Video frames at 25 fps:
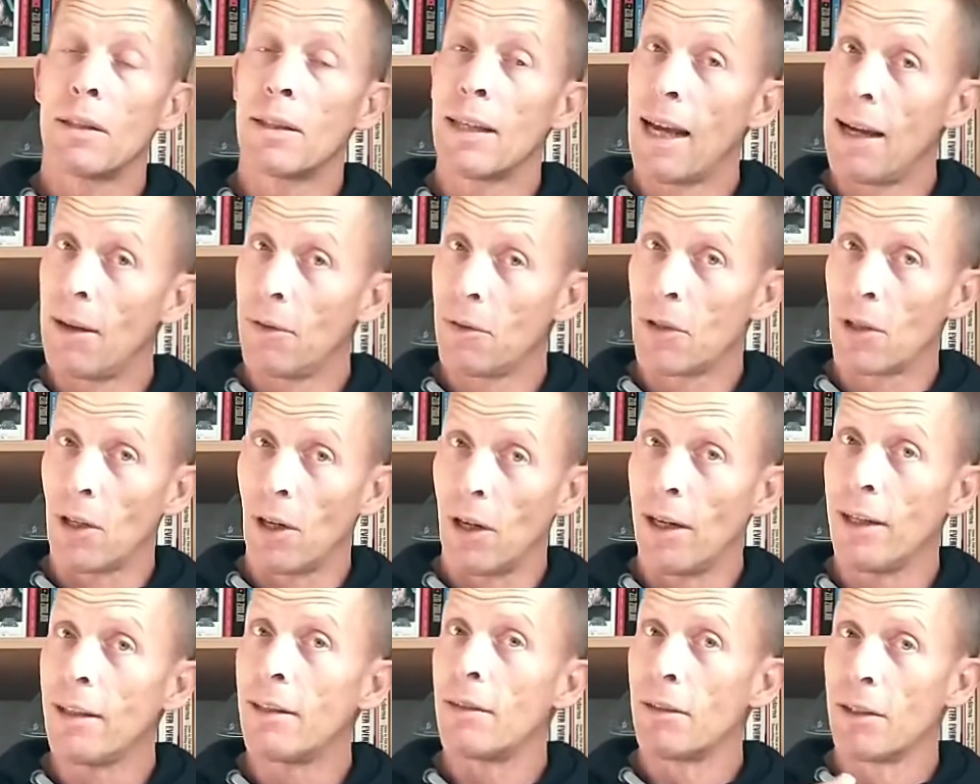The
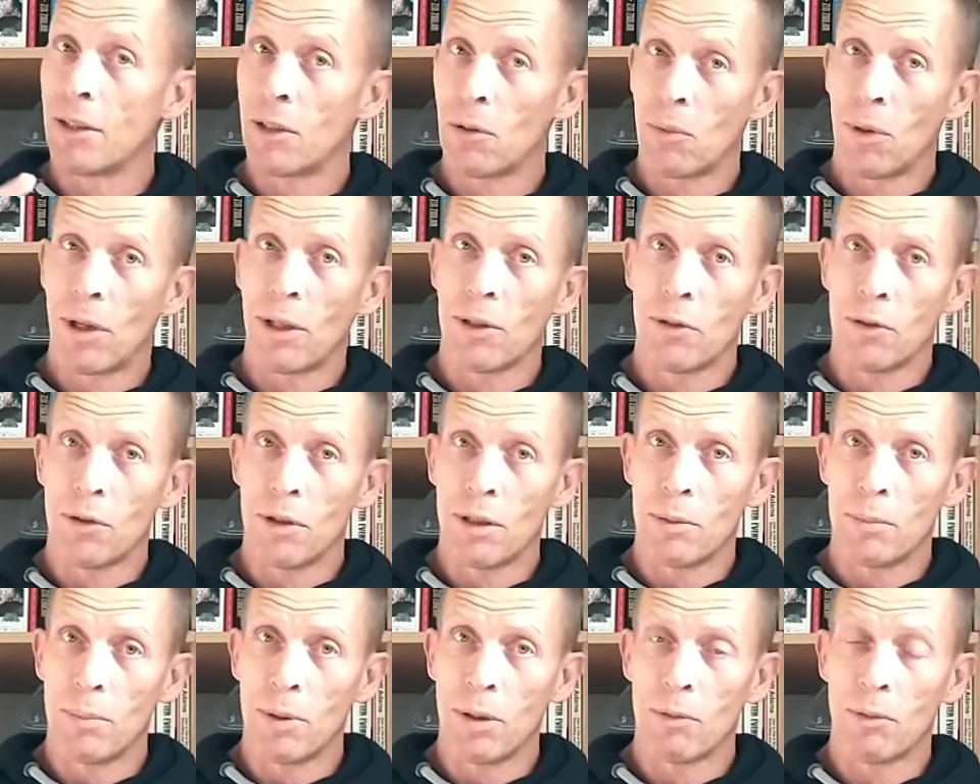downside, and this is why I do
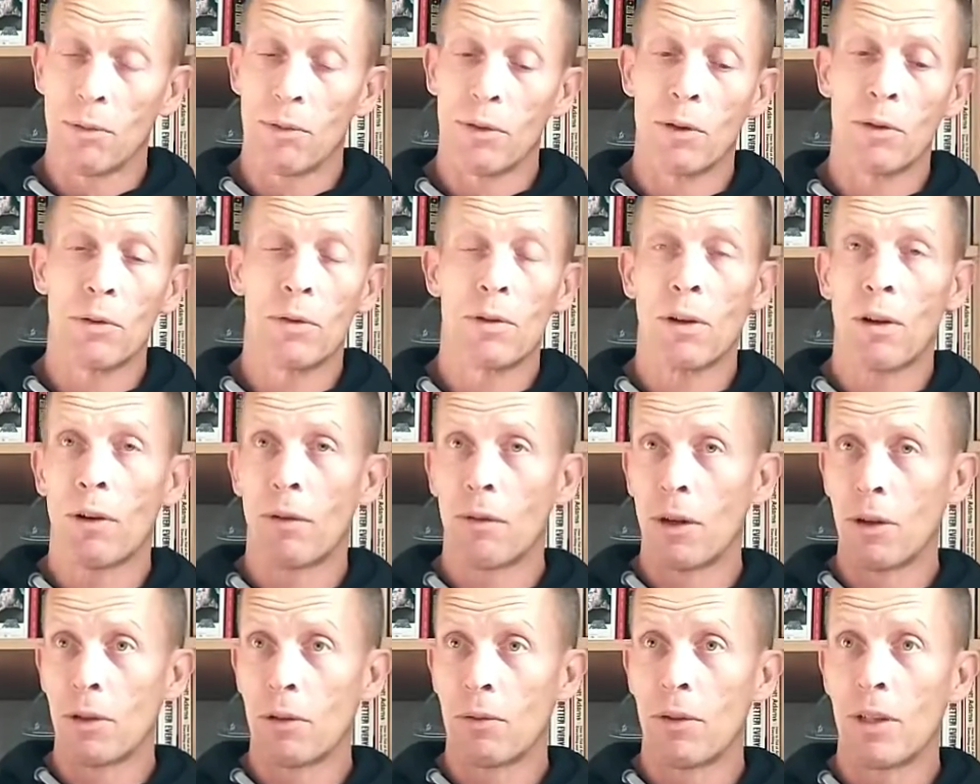these book reviews
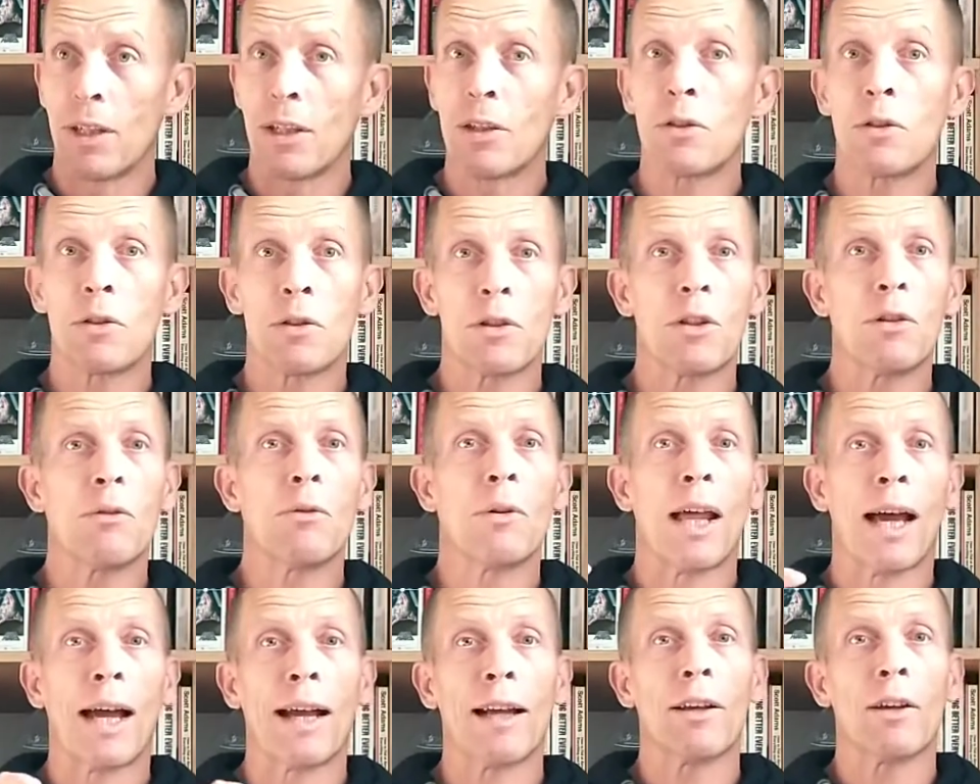of those videos, is
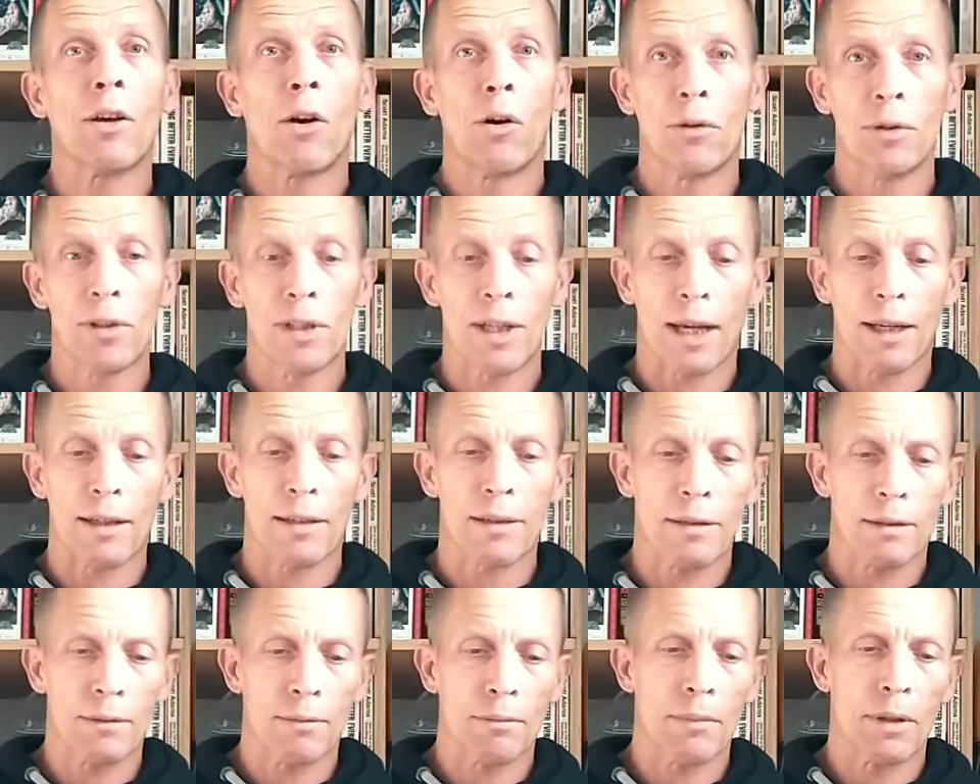you lack
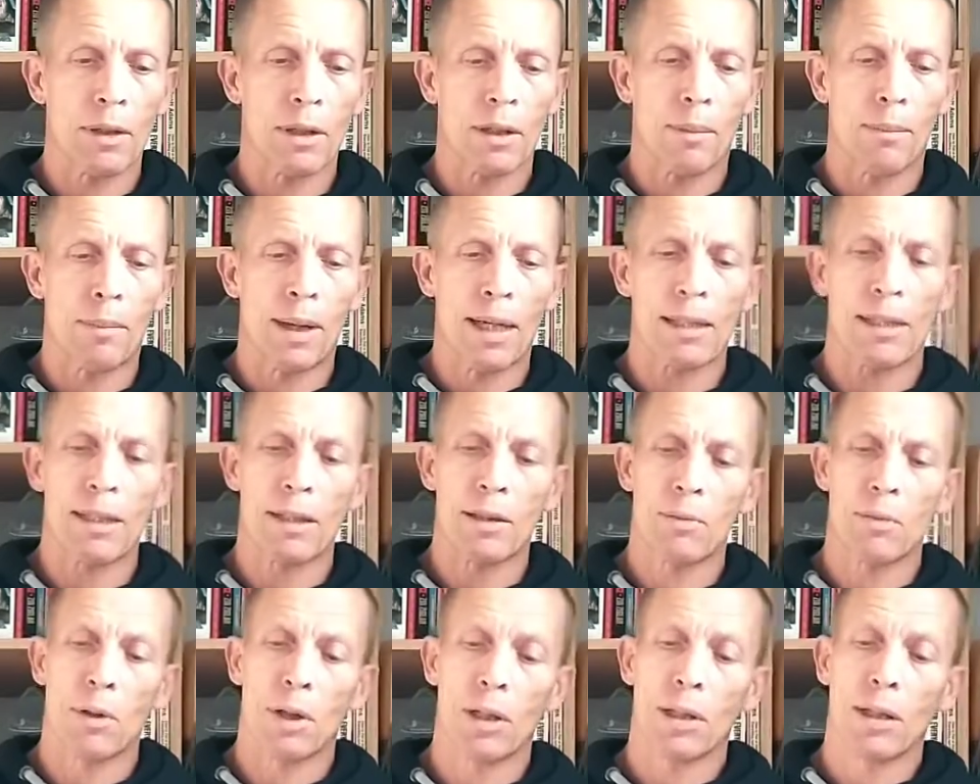context. I'll come back
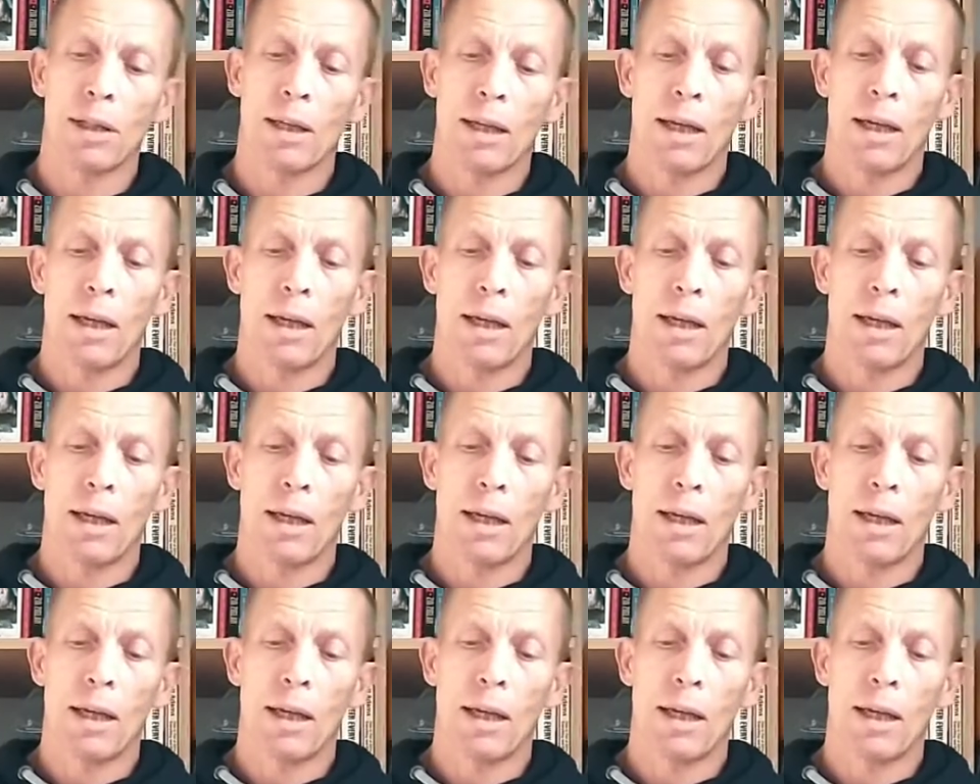to this one.